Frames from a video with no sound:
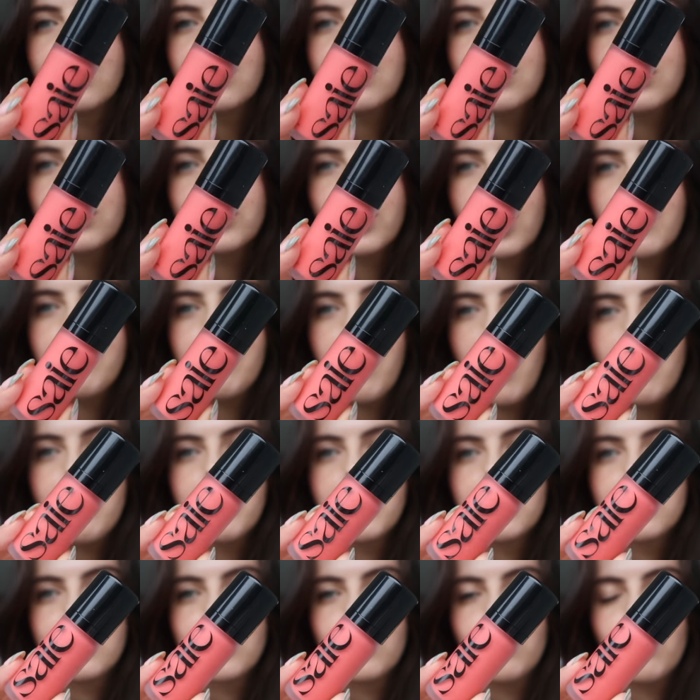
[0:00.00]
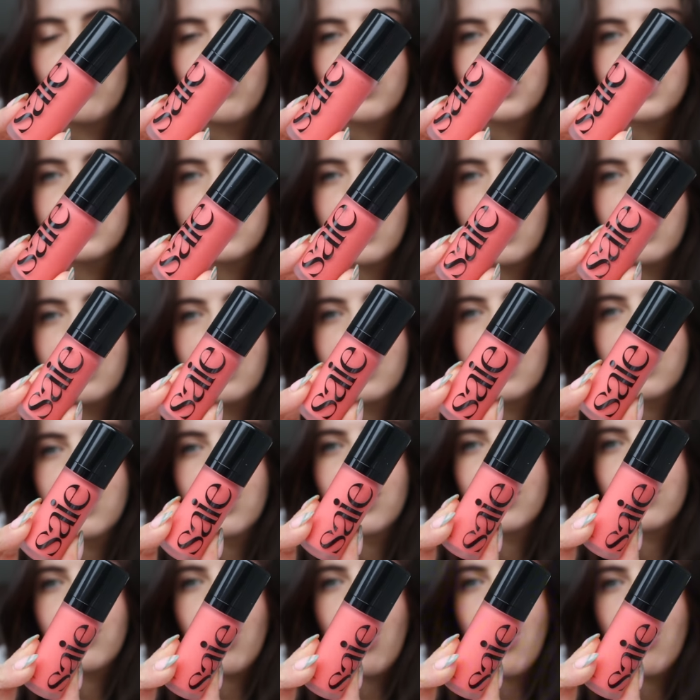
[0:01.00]
This is shade Poppy. It's a gorgeous kind of
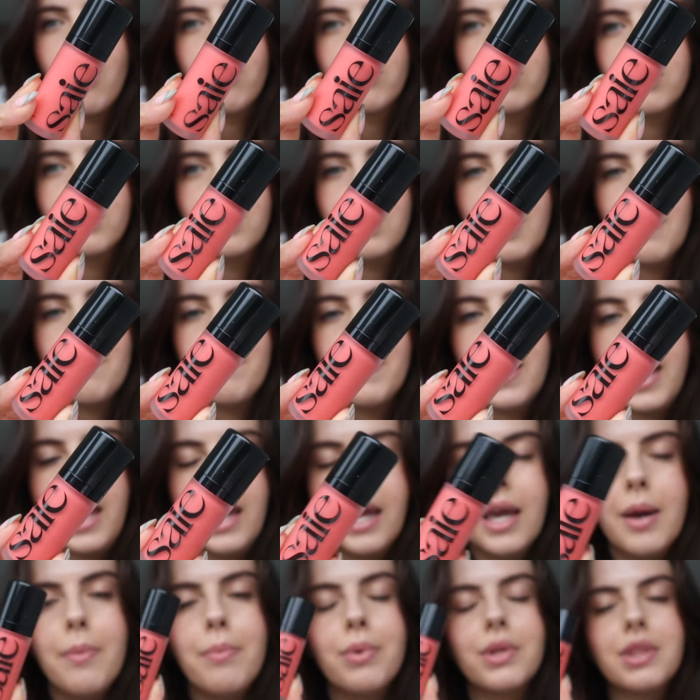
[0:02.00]
like coral pink,